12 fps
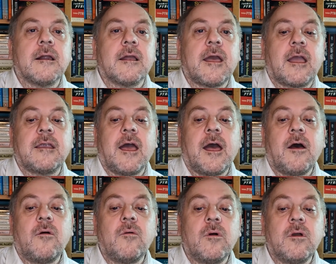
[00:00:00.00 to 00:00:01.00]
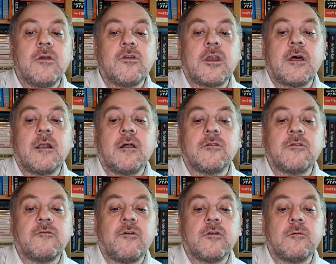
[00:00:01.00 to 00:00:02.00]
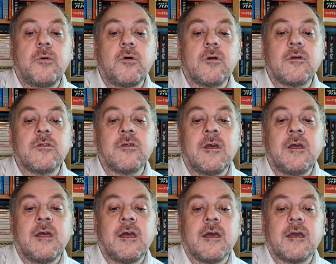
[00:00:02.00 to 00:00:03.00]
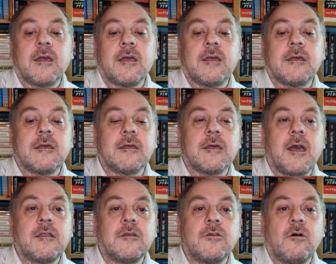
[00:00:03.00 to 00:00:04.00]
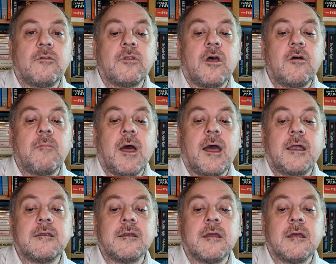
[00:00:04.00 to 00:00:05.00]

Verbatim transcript: Kate Howe, Janelle Atufon Books, Kate at Novel Nomad,